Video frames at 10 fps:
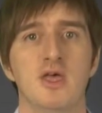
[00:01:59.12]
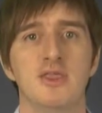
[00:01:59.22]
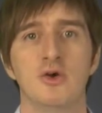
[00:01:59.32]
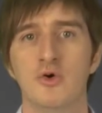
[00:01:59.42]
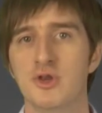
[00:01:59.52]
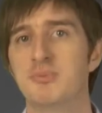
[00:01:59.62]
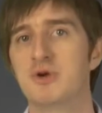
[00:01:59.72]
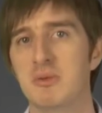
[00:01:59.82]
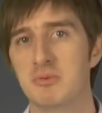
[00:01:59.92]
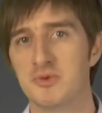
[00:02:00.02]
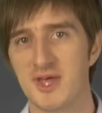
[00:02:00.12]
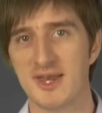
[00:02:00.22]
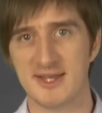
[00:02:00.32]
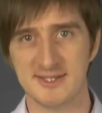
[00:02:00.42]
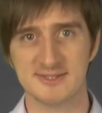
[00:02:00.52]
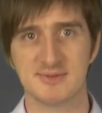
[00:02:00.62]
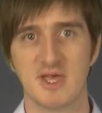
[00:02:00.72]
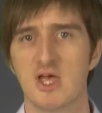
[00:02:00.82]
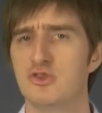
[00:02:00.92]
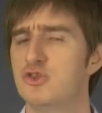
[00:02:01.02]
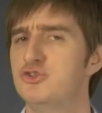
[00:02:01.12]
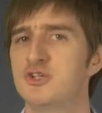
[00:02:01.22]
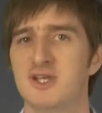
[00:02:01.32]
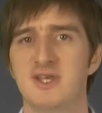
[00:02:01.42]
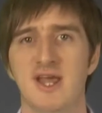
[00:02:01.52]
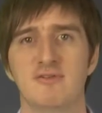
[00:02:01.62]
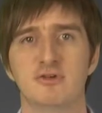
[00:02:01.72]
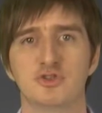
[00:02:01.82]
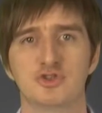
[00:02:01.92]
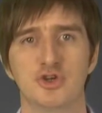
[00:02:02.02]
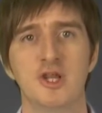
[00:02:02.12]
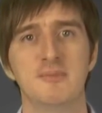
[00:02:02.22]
The only problem with that is that you can never truly